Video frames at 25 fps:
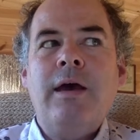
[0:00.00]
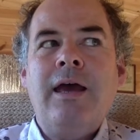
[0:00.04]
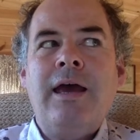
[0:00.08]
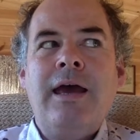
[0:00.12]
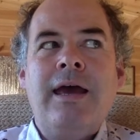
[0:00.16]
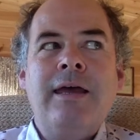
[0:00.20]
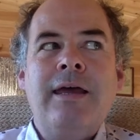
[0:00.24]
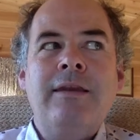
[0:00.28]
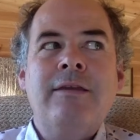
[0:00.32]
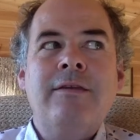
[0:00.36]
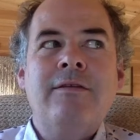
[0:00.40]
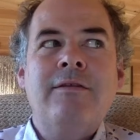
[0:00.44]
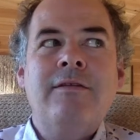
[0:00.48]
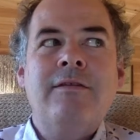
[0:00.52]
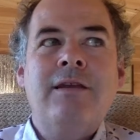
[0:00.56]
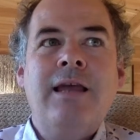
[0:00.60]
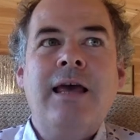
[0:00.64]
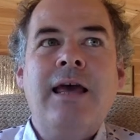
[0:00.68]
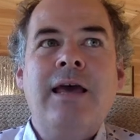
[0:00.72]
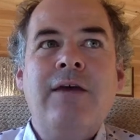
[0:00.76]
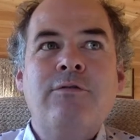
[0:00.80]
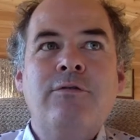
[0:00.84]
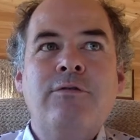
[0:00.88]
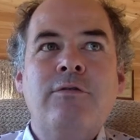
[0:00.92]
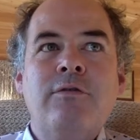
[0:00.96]
and
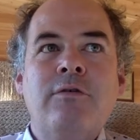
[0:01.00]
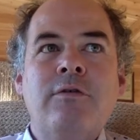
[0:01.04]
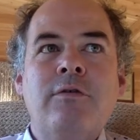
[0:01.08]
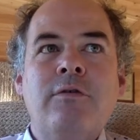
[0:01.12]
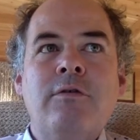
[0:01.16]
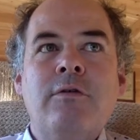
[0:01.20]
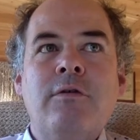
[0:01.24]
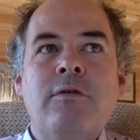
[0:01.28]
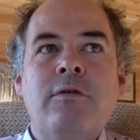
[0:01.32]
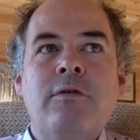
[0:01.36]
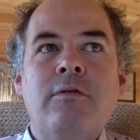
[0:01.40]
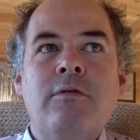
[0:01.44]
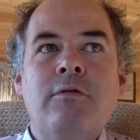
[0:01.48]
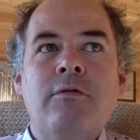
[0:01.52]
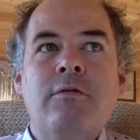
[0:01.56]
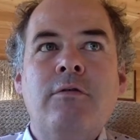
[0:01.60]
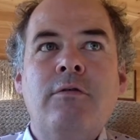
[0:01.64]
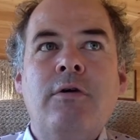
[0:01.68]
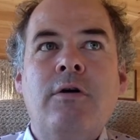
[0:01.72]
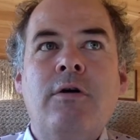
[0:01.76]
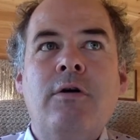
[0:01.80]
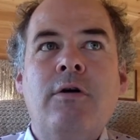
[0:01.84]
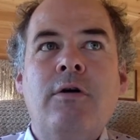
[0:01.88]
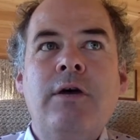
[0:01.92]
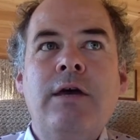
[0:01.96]
left,
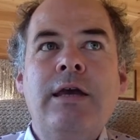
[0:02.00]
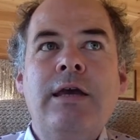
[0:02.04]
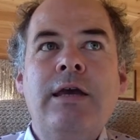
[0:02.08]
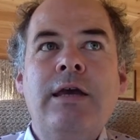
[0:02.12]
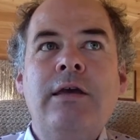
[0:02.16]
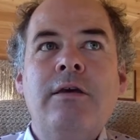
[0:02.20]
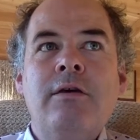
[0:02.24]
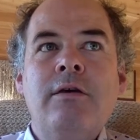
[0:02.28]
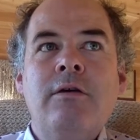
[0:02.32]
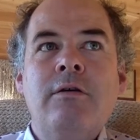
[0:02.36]
i.e.